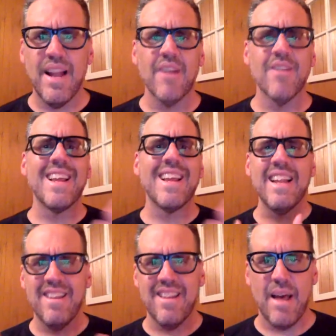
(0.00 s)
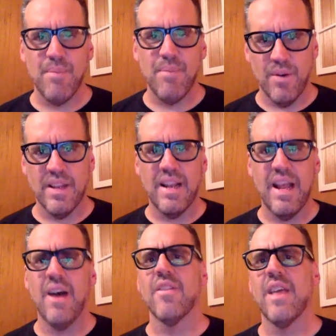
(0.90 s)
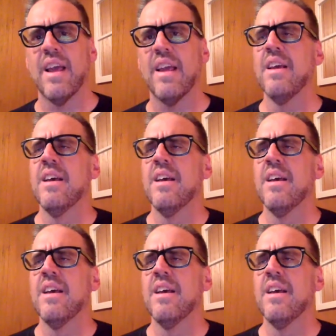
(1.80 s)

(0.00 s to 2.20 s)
And how do they get to that point? And how do they,